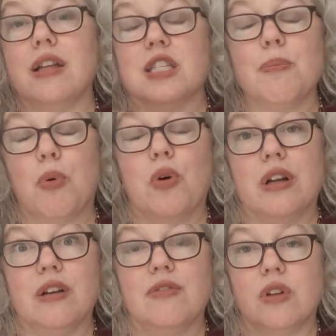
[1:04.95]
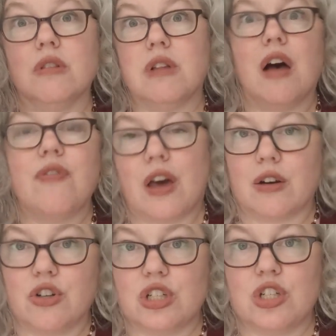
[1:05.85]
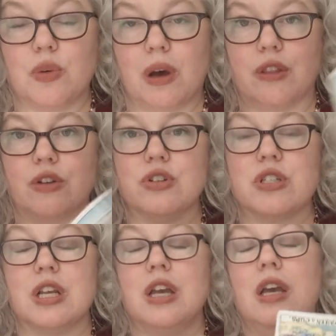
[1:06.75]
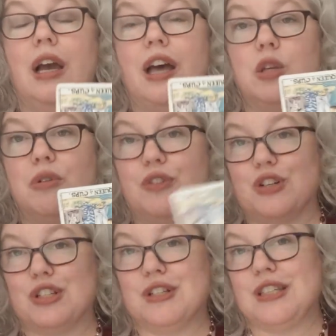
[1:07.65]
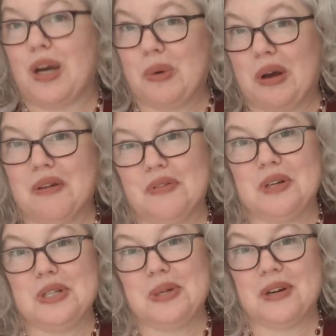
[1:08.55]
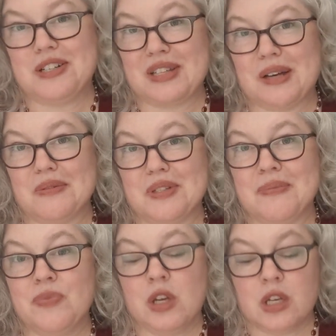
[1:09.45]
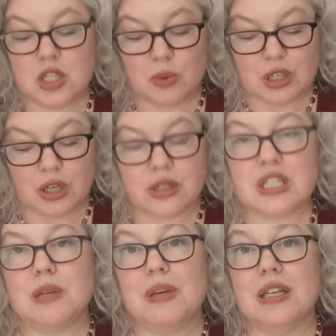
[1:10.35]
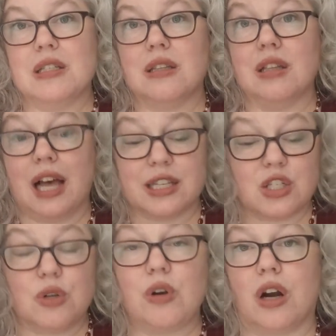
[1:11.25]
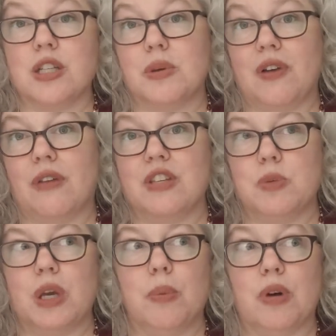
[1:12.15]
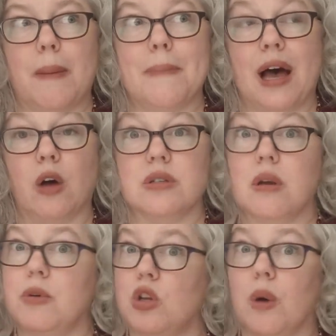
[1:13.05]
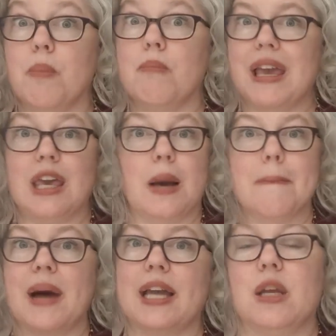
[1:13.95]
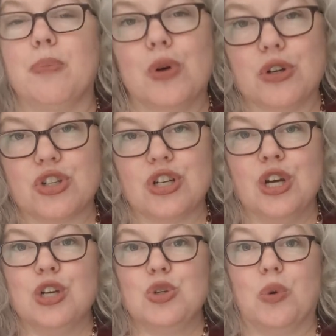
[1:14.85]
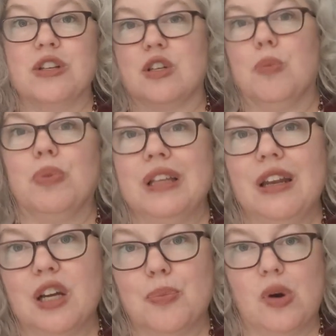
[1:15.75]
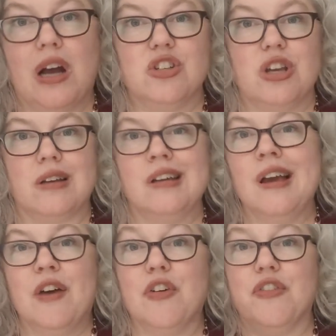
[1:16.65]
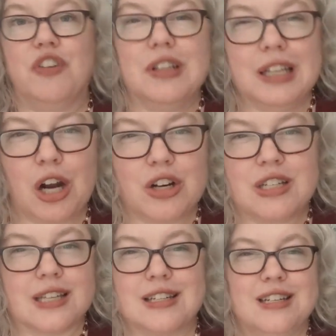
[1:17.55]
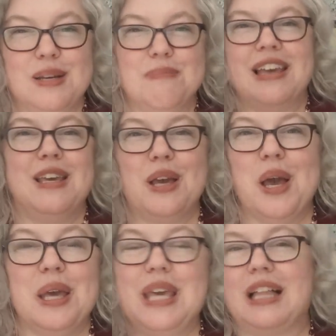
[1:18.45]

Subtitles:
and supportive love energy to others. And the reversal is that we offer it to ourselves. So what occurs to me is the last two cards we've had this week were about, you know, making a mighty push towards completing a project, fulfilling our destiny, making,